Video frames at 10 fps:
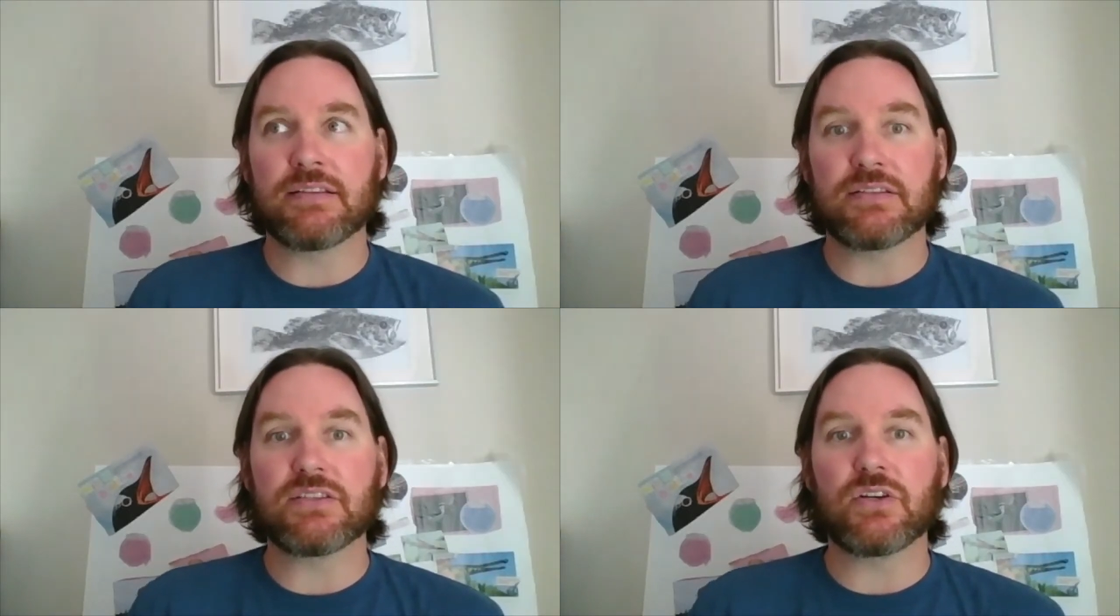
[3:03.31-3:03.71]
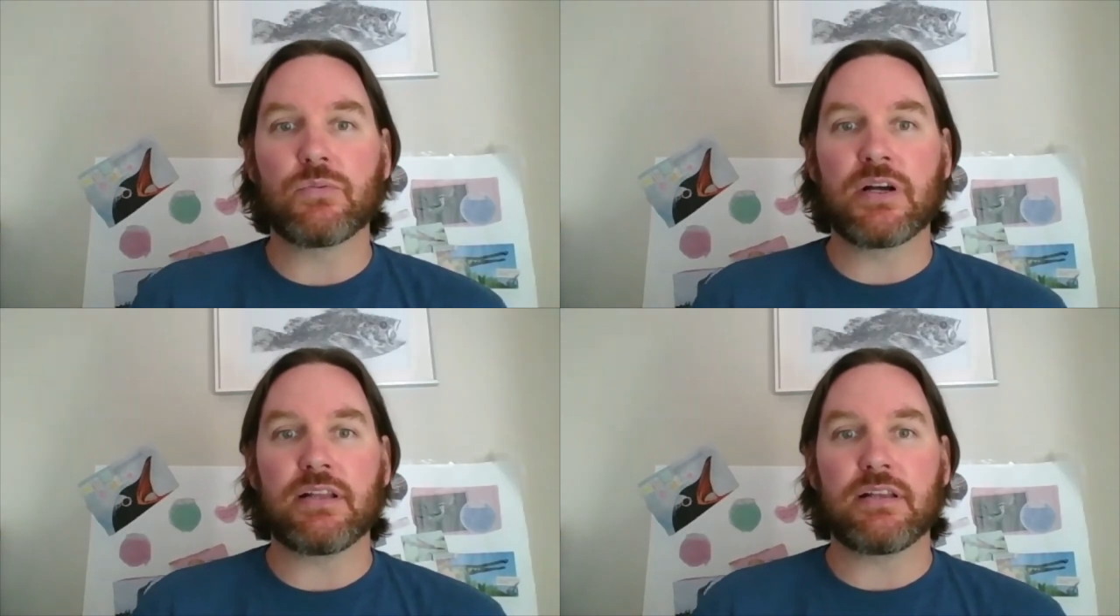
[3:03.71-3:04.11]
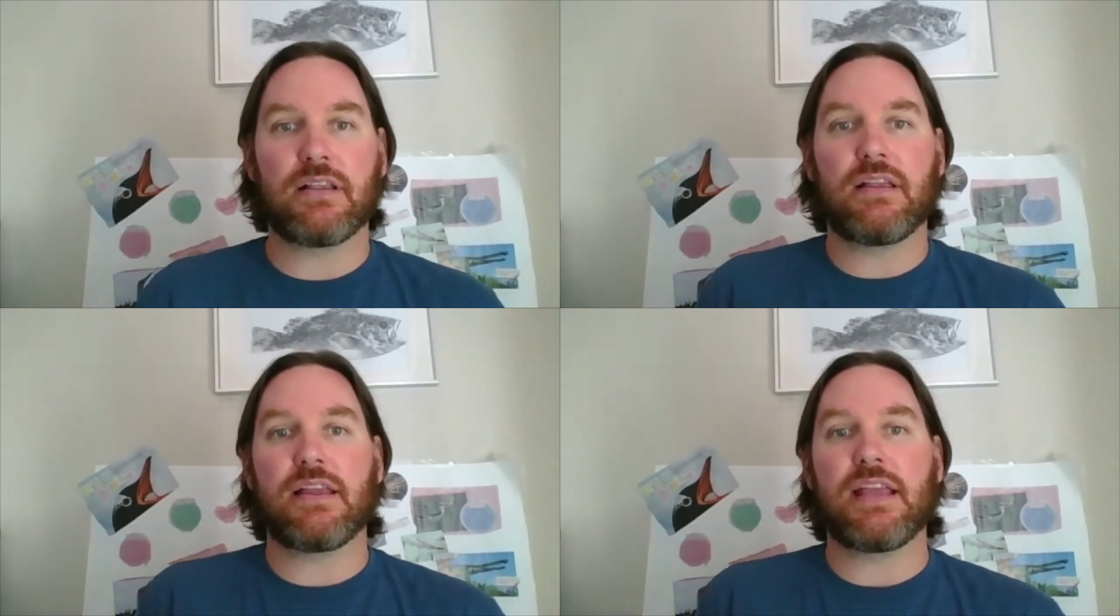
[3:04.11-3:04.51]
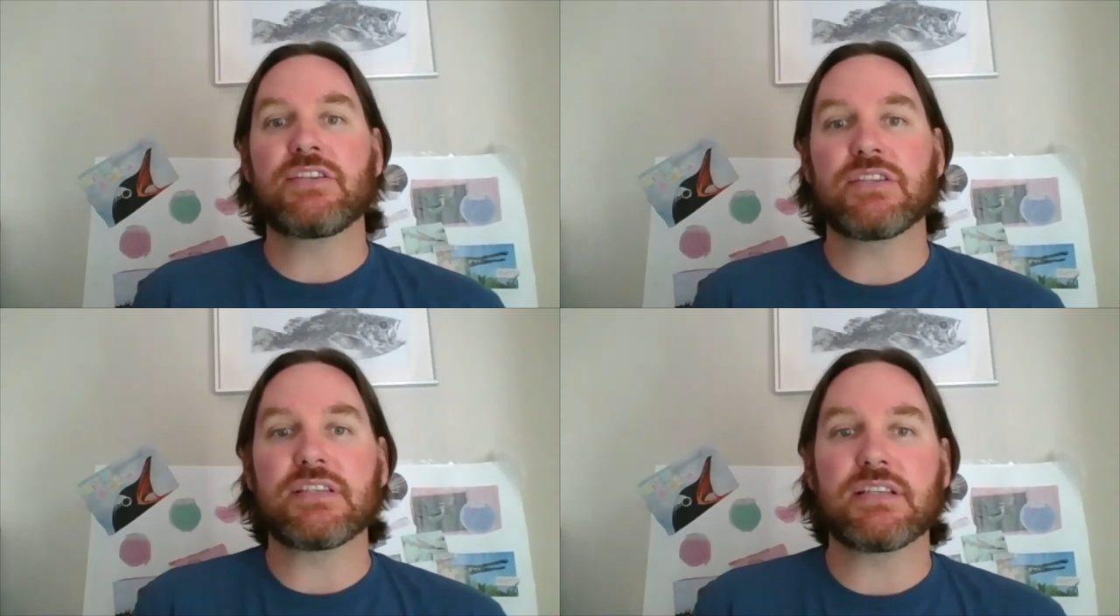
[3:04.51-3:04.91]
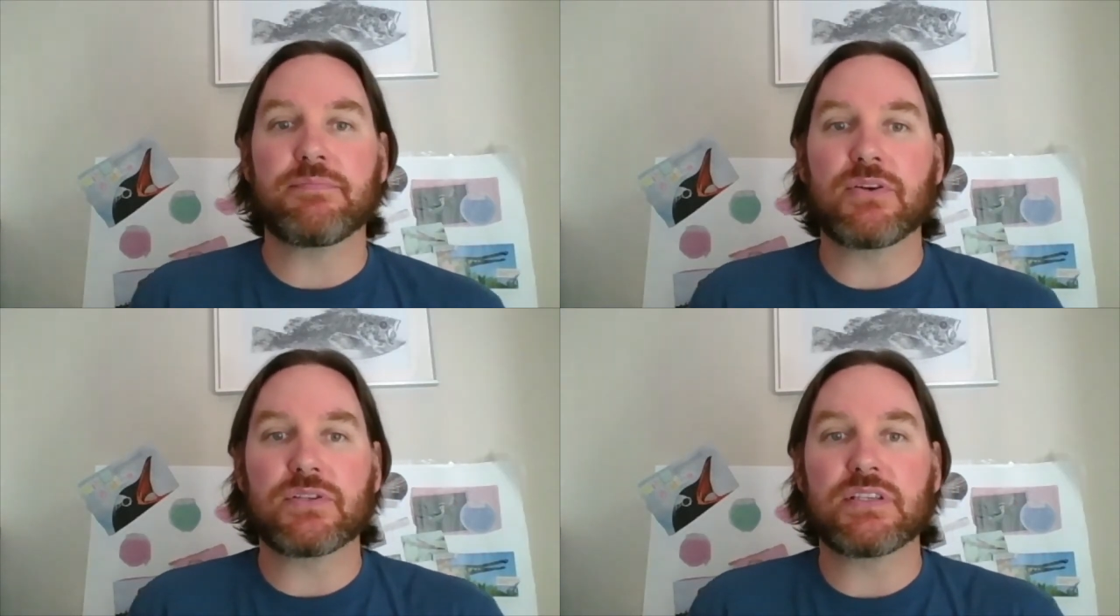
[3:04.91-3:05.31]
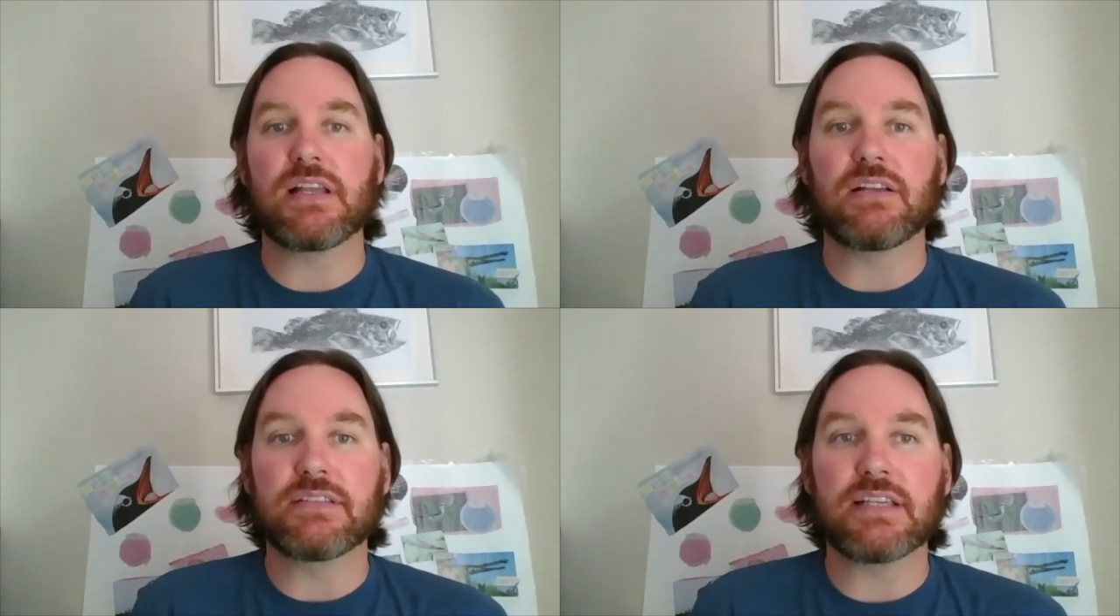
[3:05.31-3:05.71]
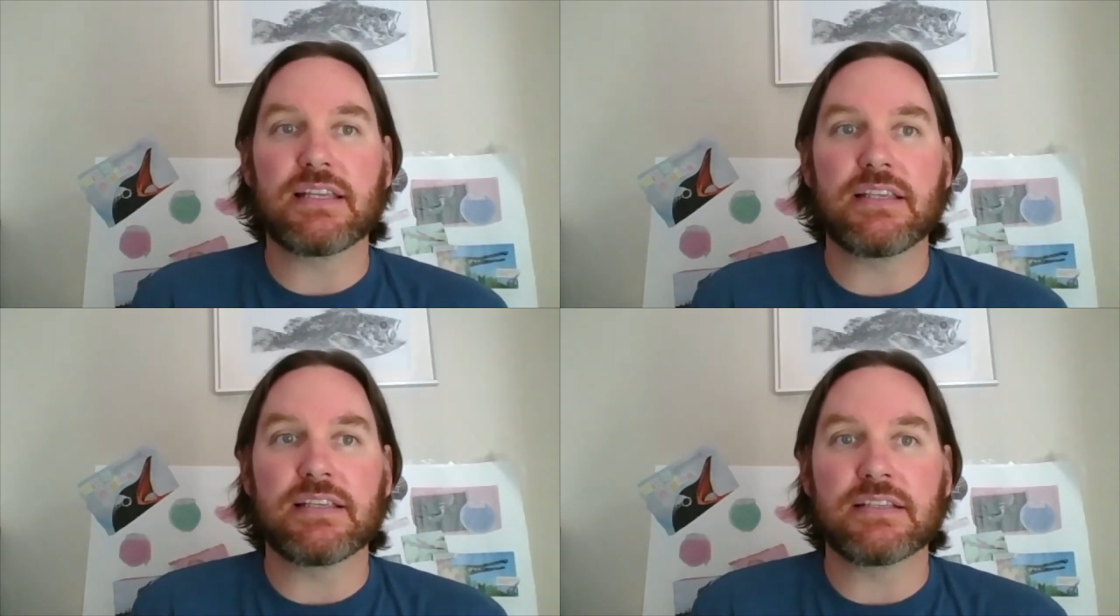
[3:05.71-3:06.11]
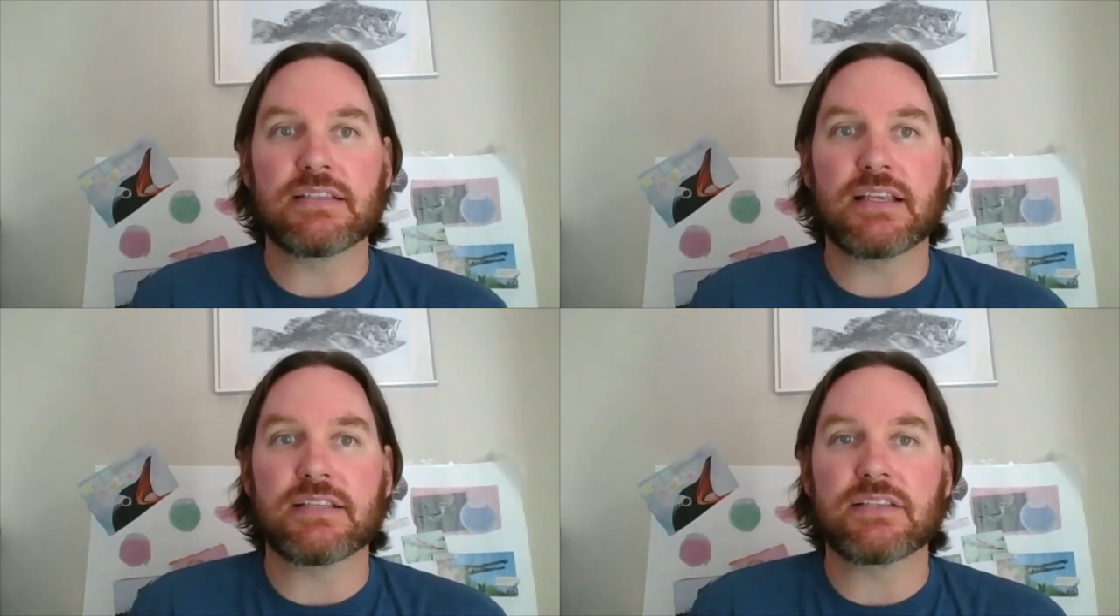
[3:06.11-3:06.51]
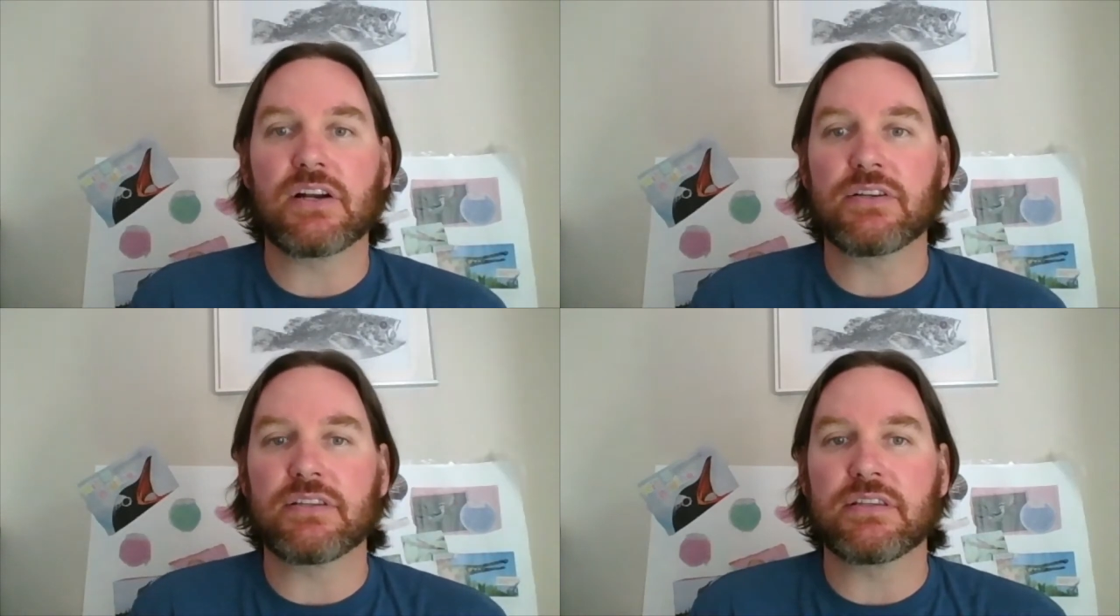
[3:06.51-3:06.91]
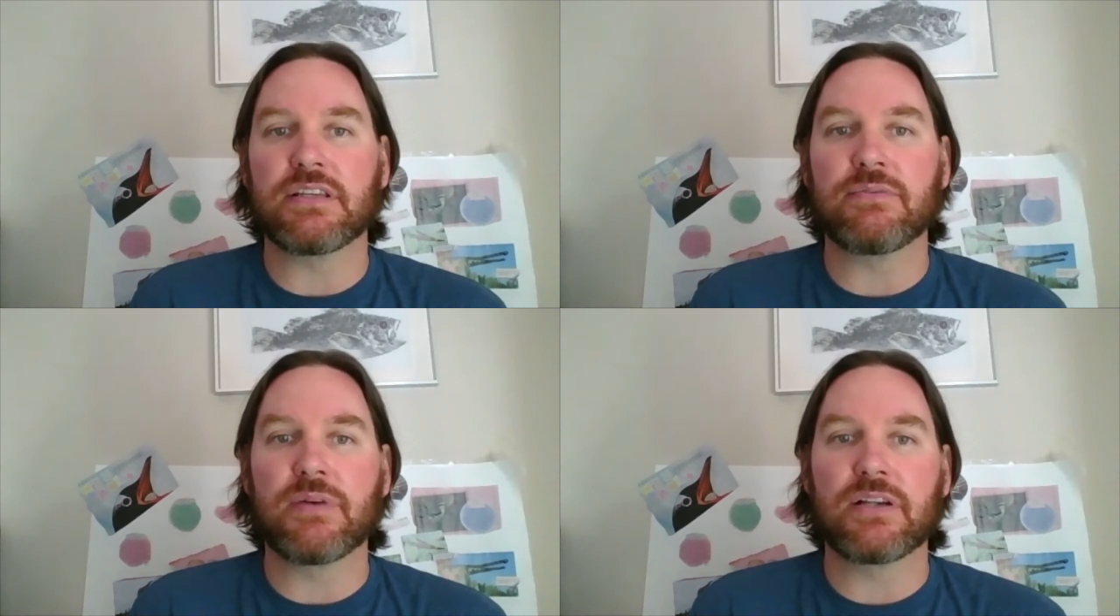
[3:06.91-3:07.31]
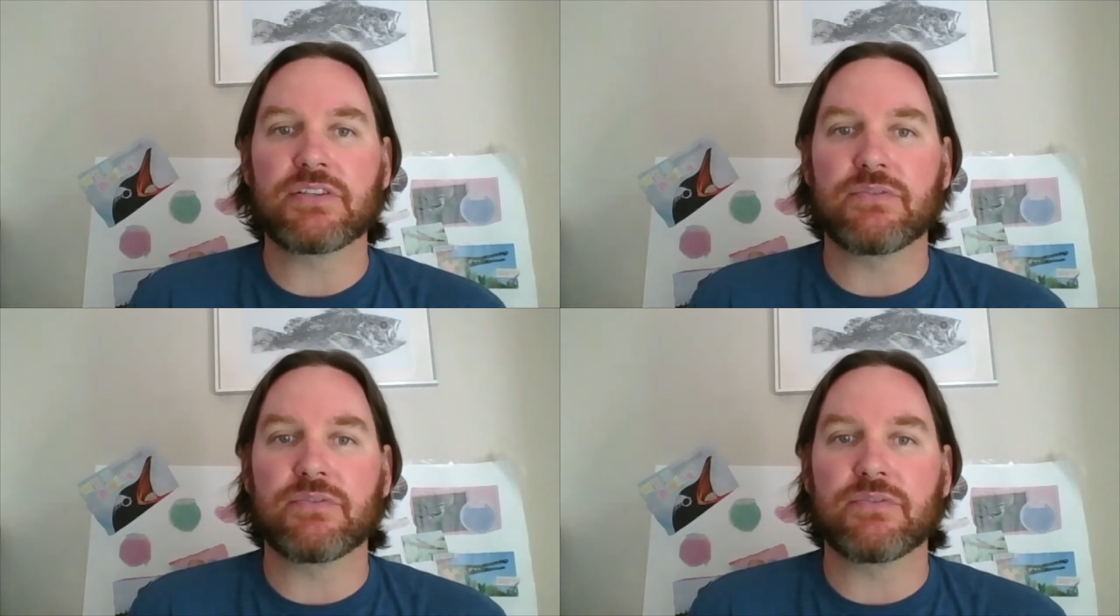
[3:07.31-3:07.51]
So what agency personnel did is they started the Russian